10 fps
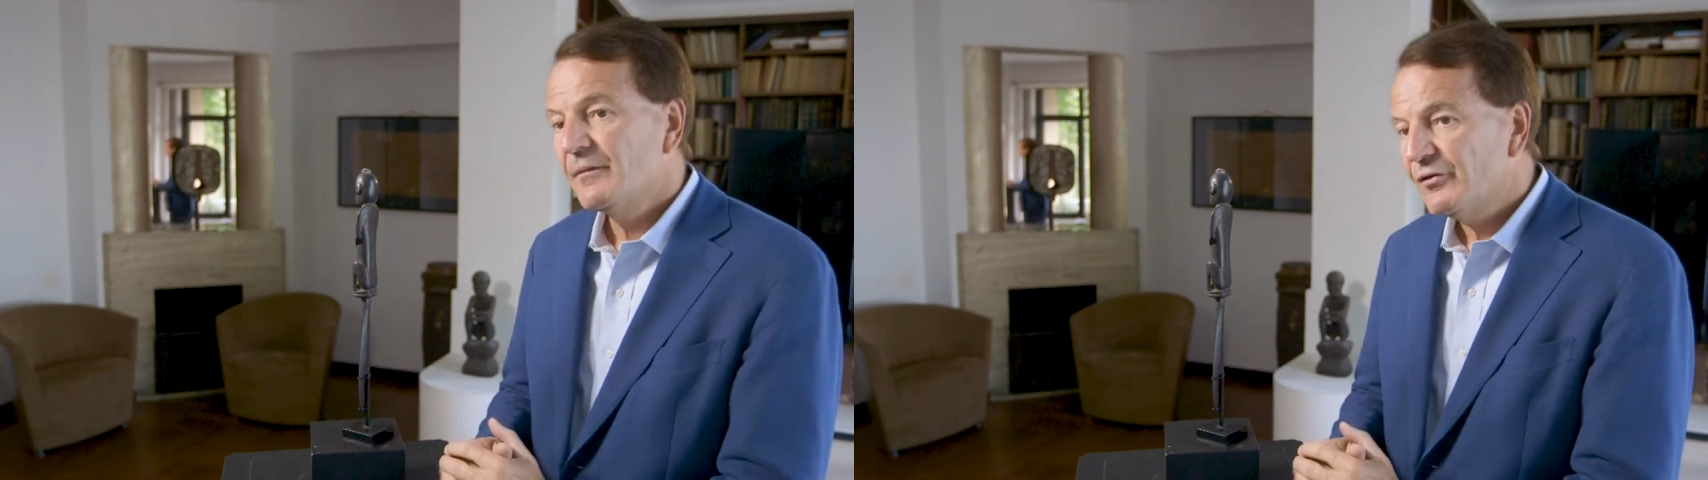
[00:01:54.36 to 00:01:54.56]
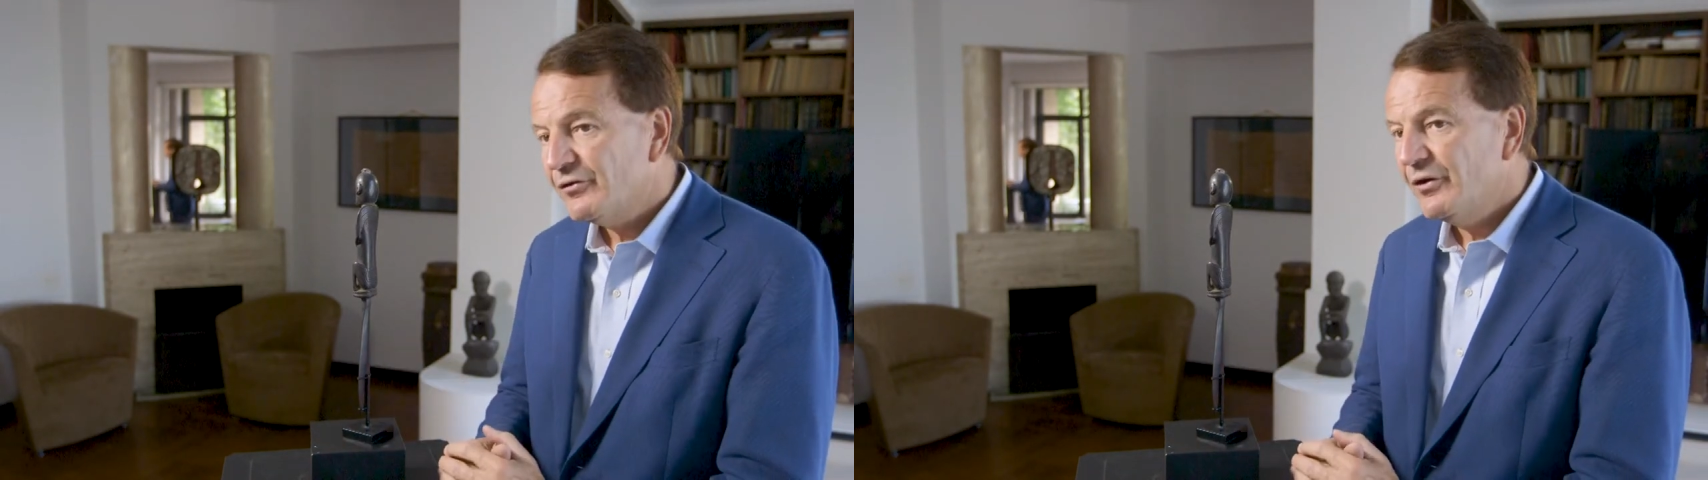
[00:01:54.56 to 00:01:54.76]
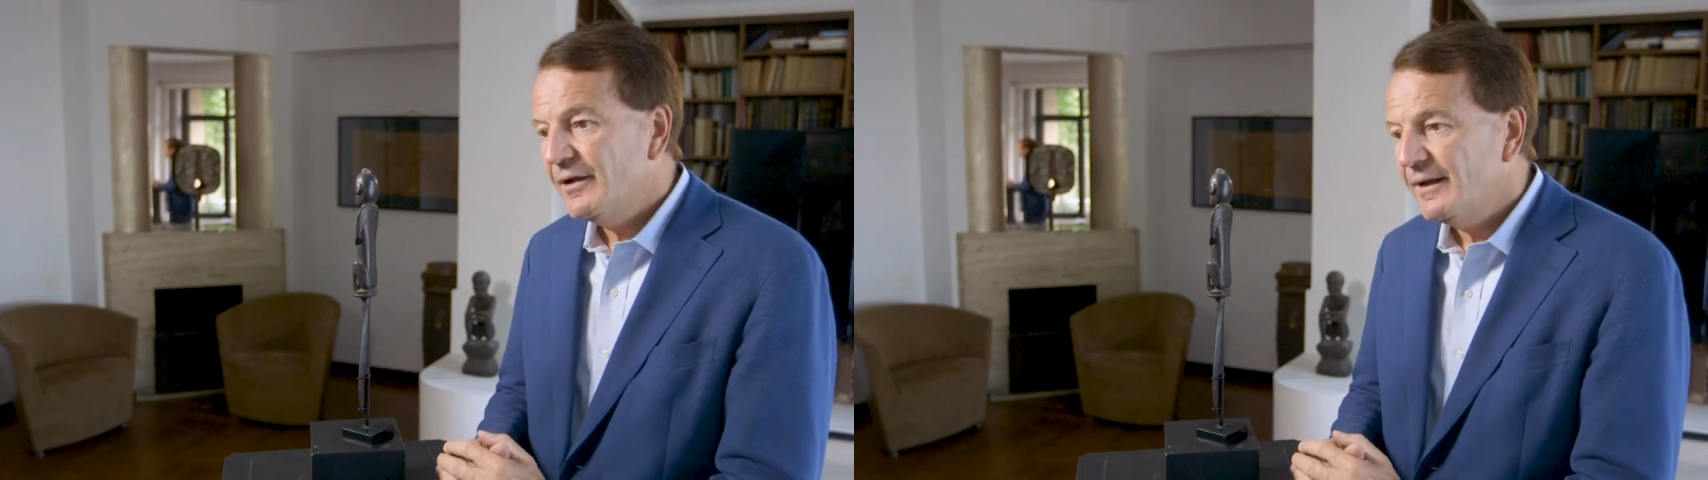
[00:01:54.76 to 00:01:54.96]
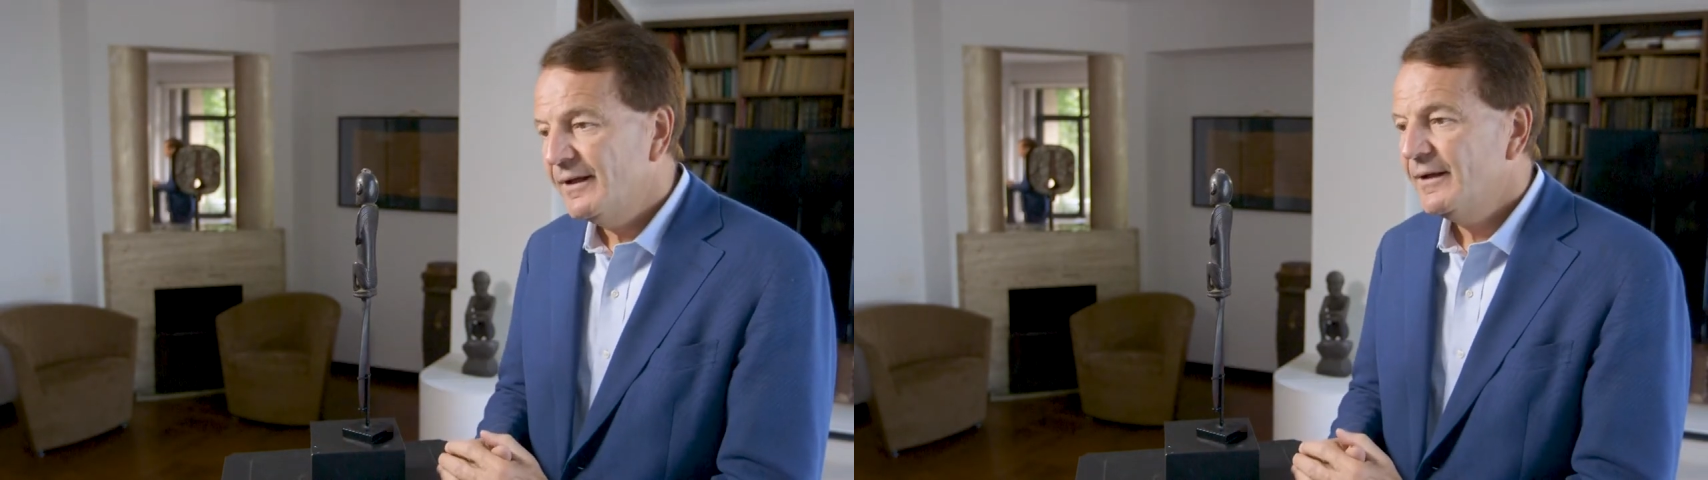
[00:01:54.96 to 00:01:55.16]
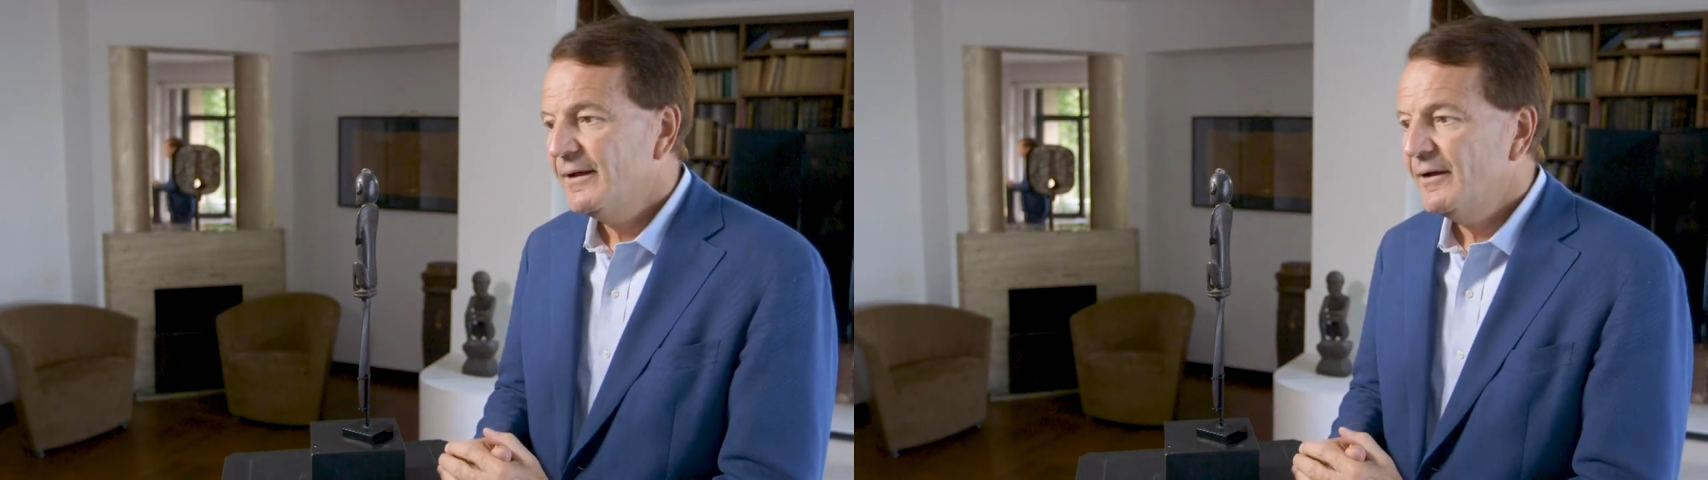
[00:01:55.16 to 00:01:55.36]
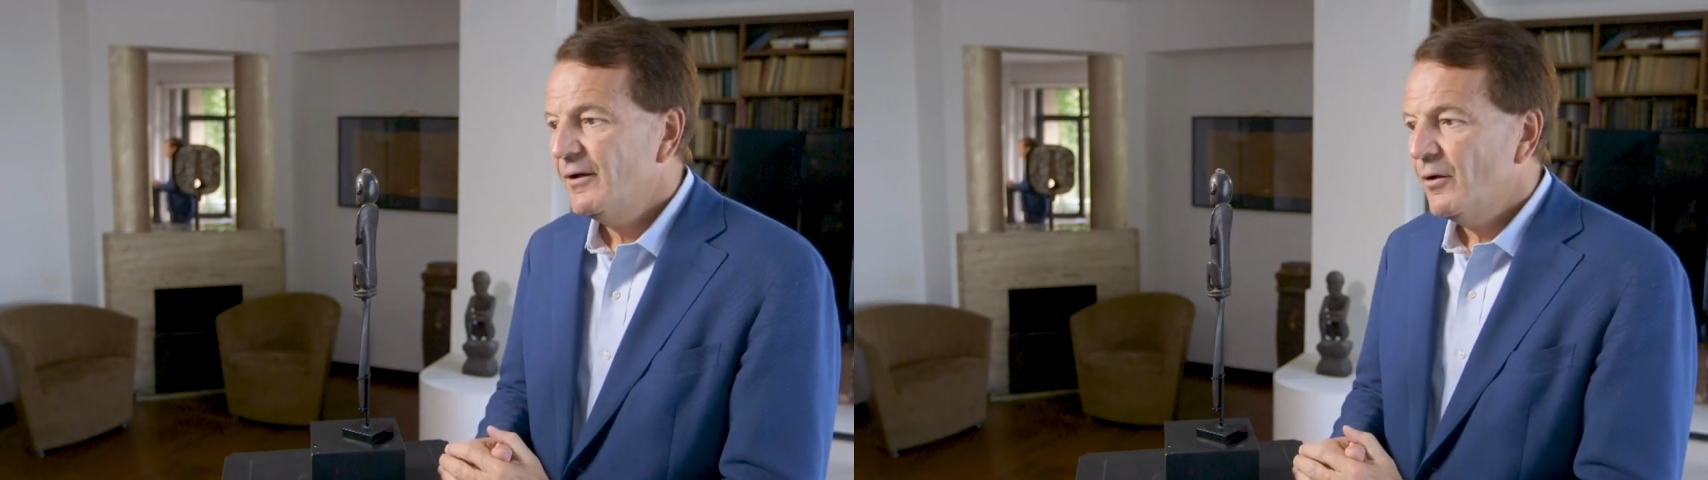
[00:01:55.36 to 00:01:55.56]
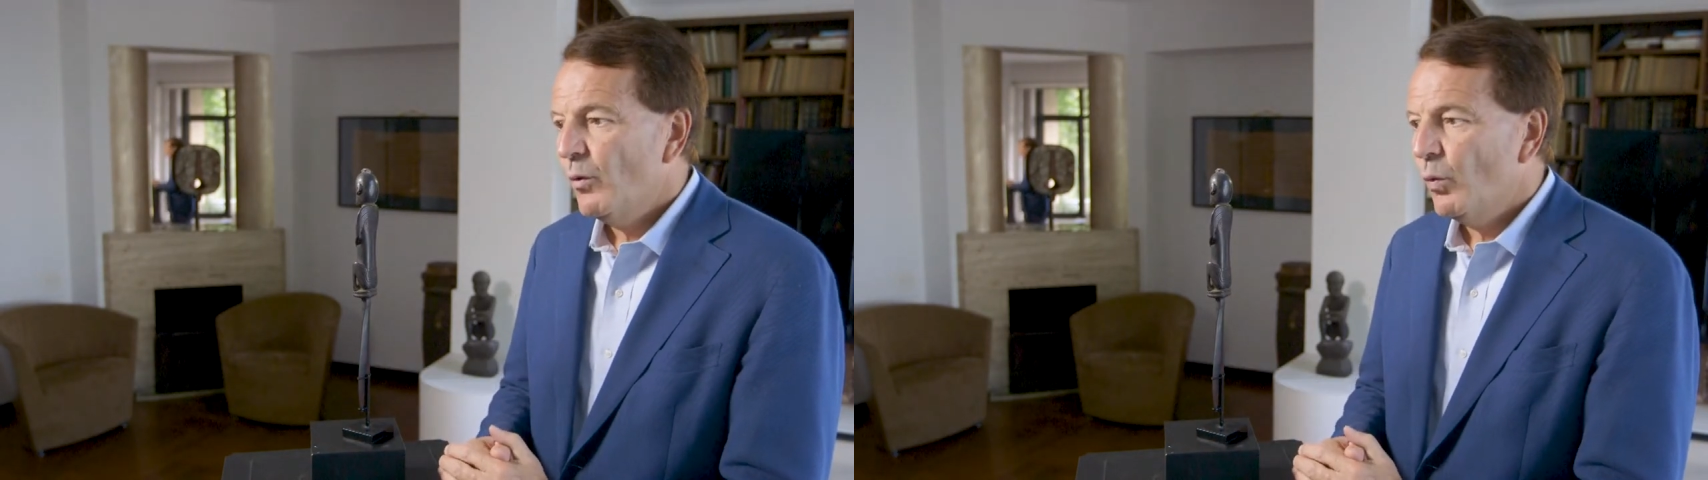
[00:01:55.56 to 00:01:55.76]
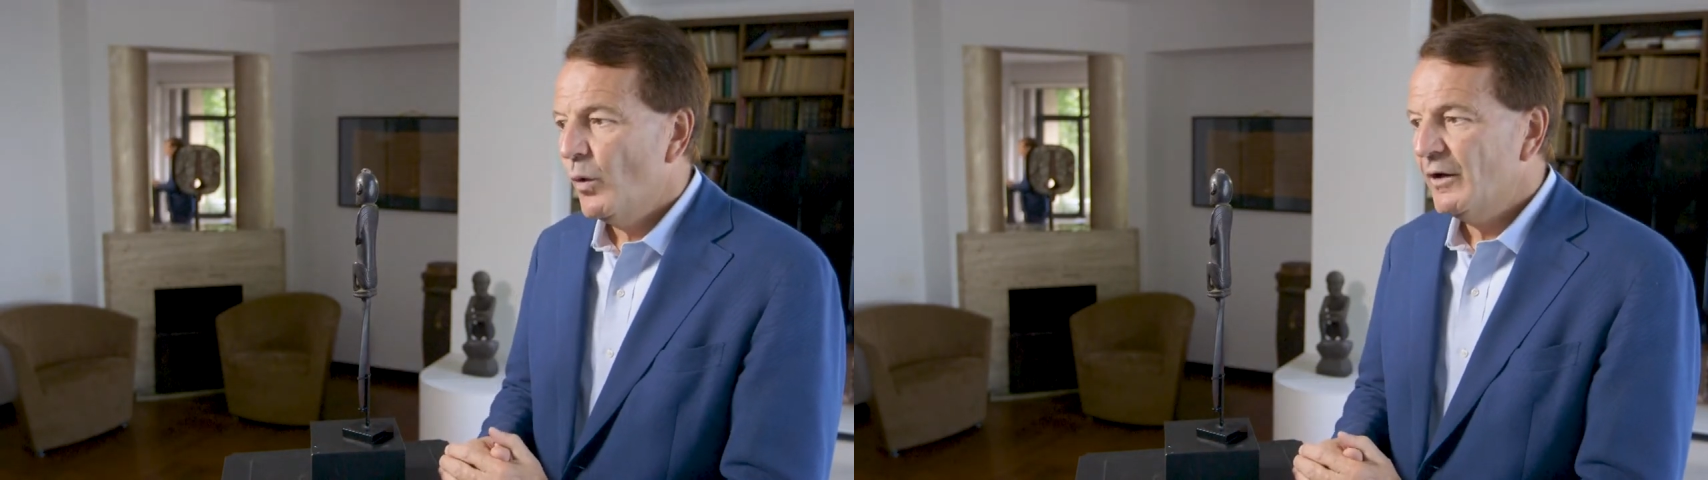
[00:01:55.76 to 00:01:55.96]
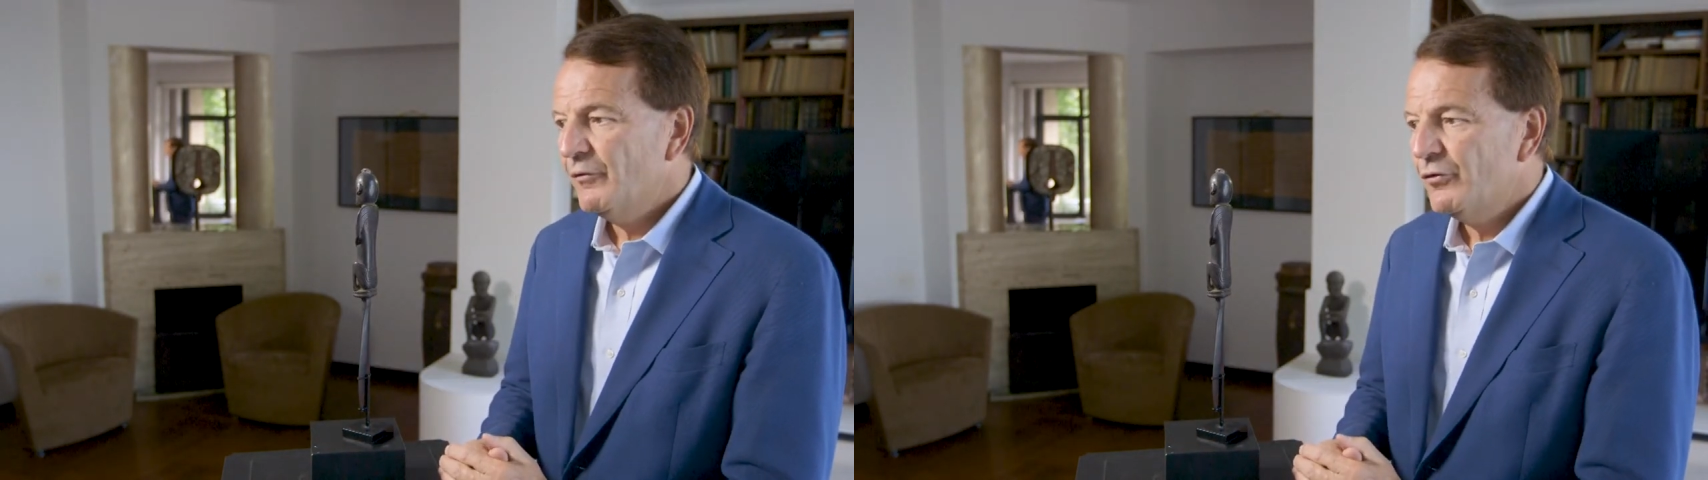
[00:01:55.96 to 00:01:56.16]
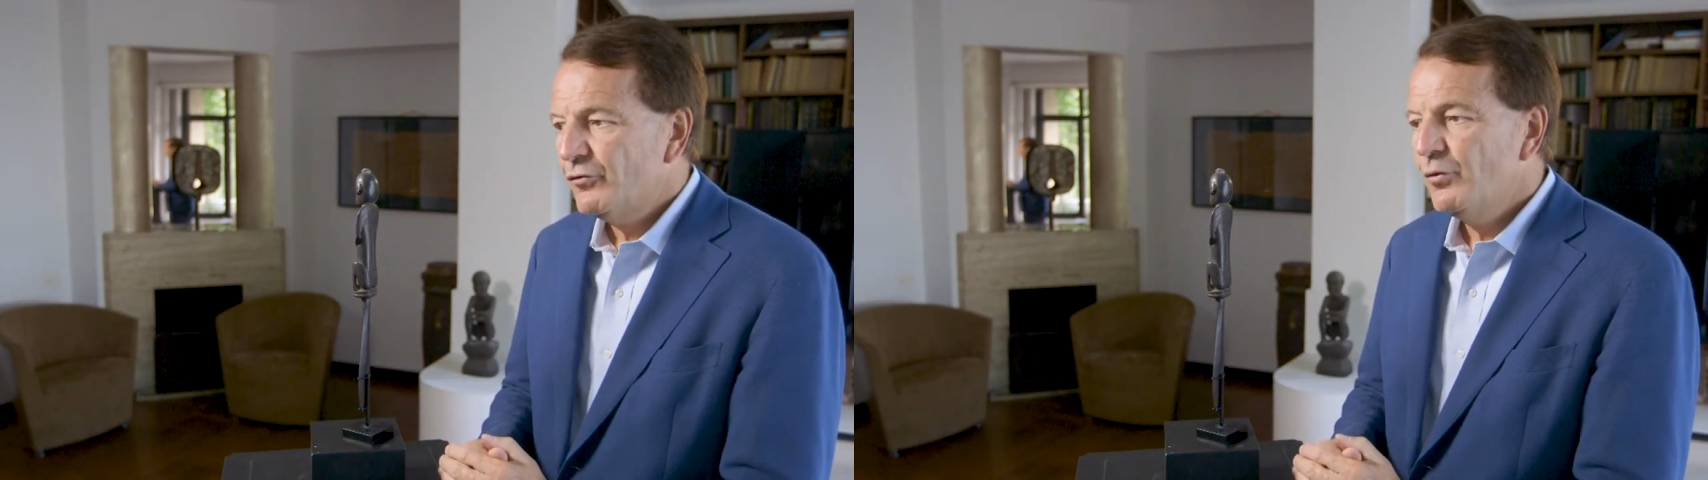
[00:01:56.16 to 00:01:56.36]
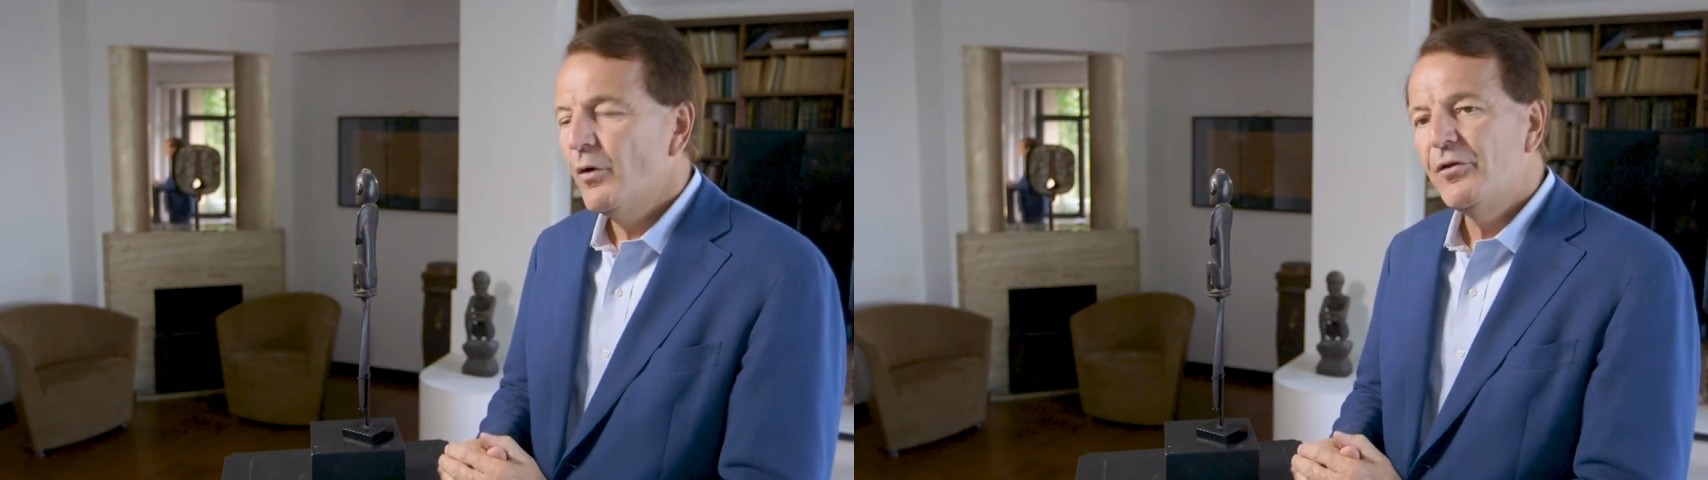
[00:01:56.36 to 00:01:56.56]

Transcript: certainly one of the two